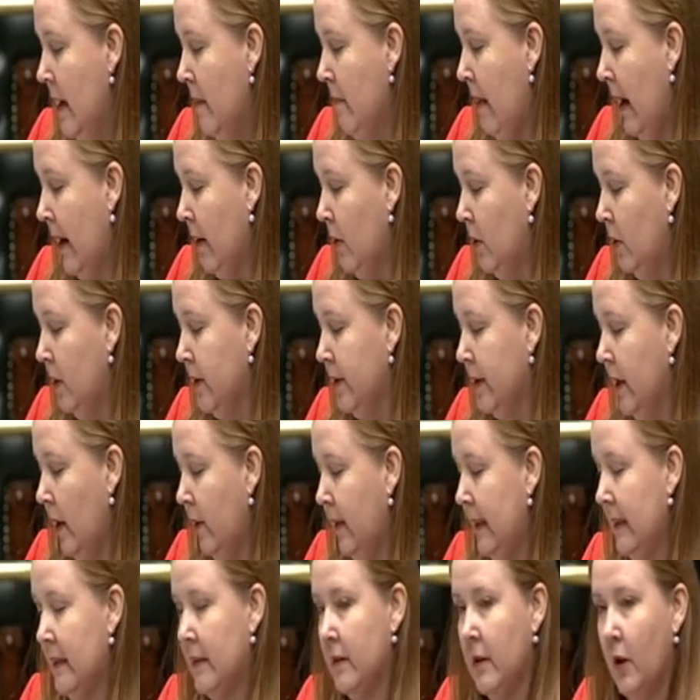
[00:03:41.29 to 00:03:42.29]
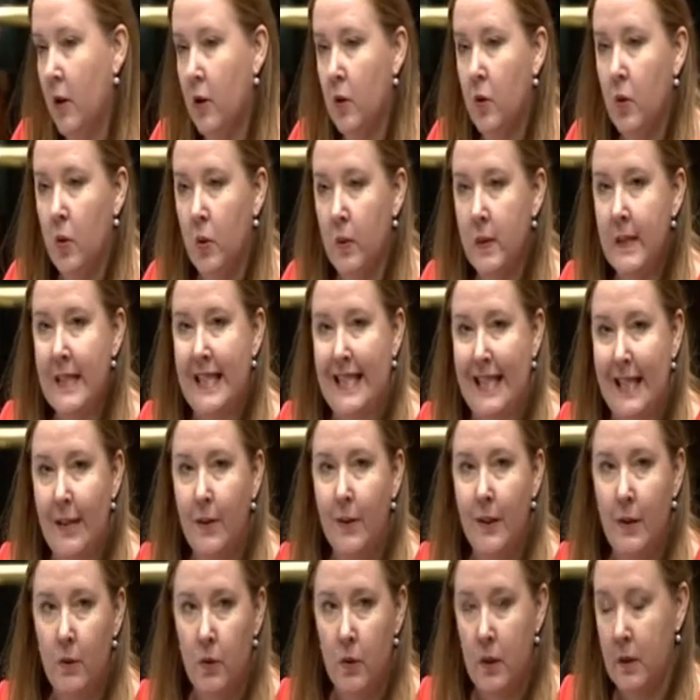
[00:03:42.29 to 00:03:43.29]
but also in so-called
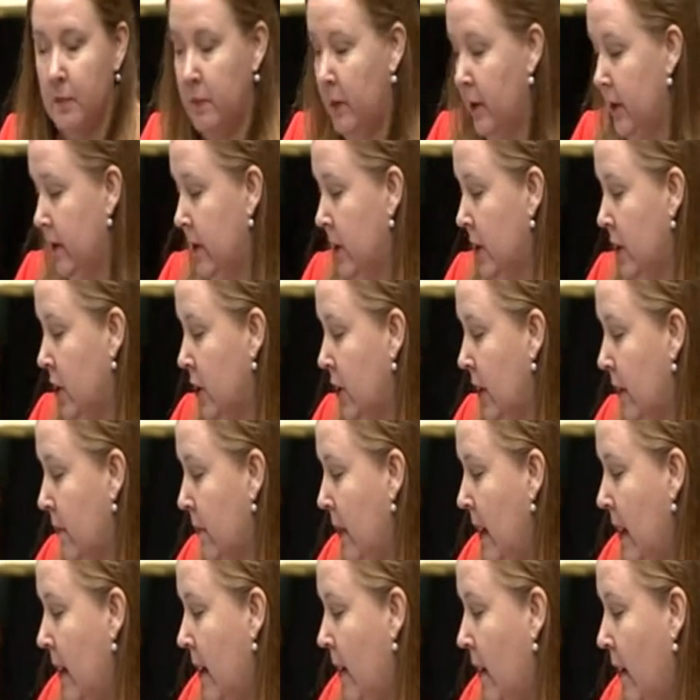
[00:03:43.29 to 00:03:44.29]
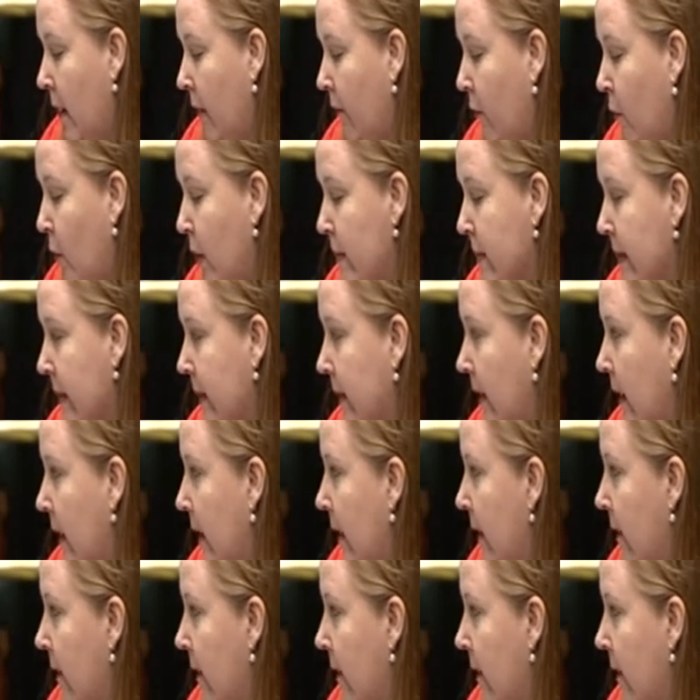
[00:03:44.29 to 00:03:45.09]
serial sponsorship of women